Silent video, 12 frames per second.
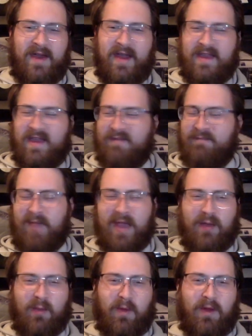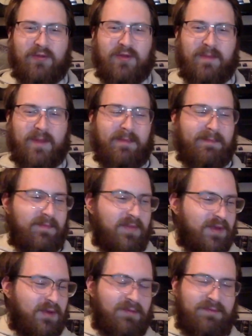And you have Michael Waltrip in a
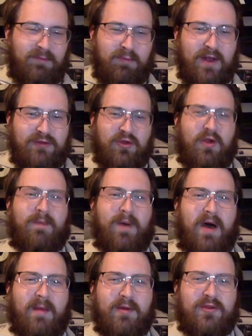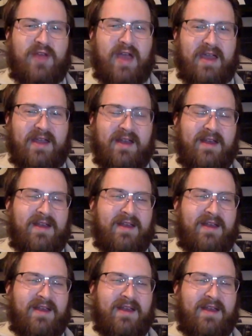retro bomber jacket.